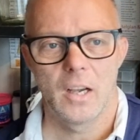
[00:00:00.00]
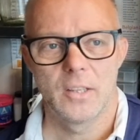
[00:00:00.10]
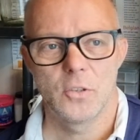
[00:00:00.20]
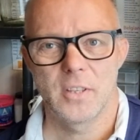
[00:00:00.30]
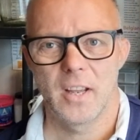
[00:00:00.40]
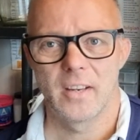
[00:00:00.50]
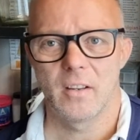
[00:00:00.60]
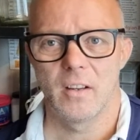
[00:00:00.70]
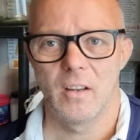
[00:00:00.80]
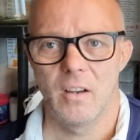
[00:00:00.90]
And he just said,
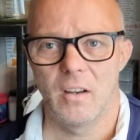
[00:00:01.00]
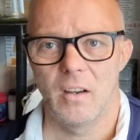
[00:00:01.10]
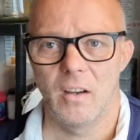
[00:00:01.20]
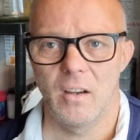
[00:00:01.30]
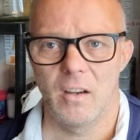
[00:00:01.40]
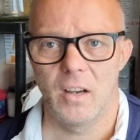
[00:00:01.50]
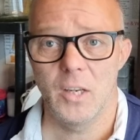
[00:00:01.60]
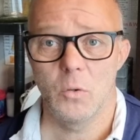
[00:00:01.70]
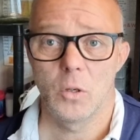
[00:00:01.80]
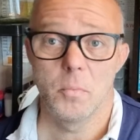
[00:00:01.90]
are
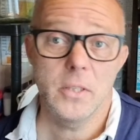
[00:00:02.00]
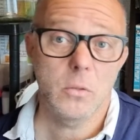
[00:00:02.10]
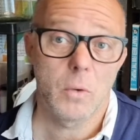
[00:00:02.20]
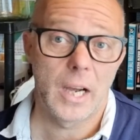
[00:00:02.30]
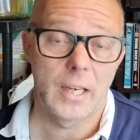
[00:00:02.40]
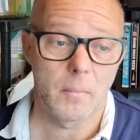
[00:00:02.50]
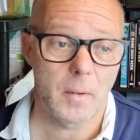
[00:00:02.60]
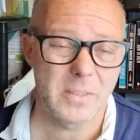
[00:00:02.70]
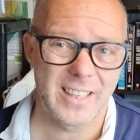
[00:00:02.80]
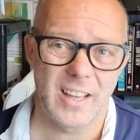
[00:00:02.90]
you coming to Wylam?
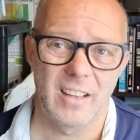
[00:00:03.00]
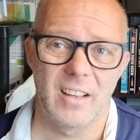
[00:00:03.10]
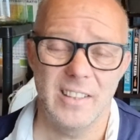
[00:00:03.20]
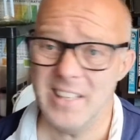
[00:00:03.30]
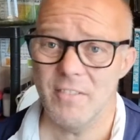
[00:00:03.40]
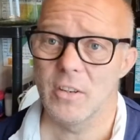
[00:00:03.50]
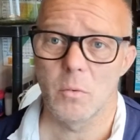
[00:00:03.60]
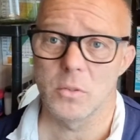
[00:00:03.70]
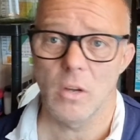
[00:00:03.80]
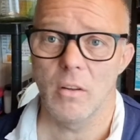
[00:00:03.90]
I was like, I didn't even know
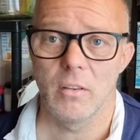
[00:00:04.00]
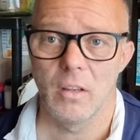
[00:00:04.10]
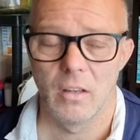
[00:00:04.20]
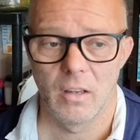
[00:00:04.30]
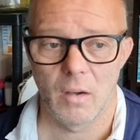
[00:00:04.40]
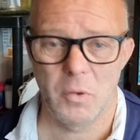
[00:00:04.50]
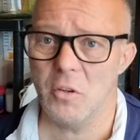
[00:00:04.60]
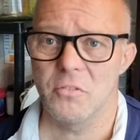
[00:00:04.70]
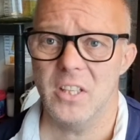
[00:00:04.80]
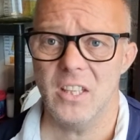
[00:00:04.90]
it was on. Have we
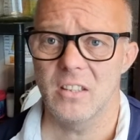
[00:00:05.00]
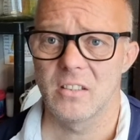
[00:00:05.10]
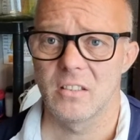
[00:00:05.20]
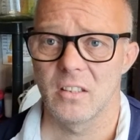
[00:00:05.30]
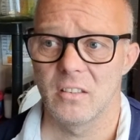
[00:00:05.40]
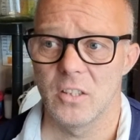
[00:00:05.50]
got tickets?